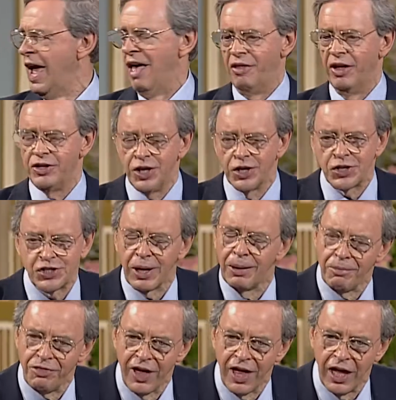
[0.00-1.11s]
There's just
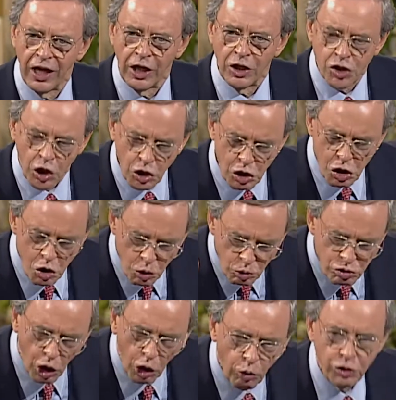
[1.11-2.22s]
some things you
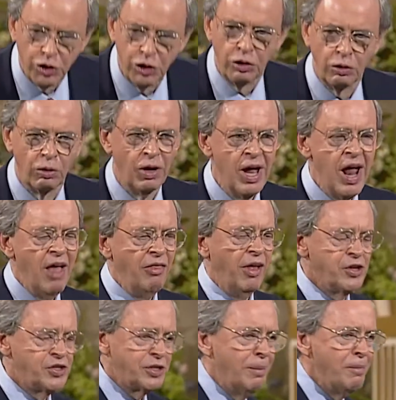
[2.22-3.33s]
don't do.
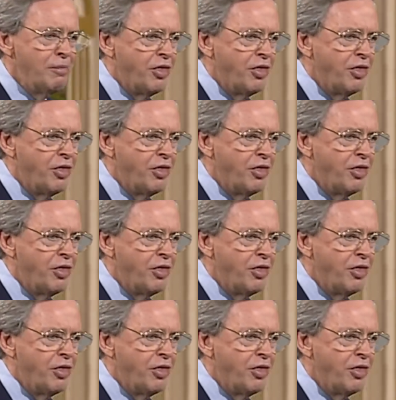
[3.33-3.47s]
There's some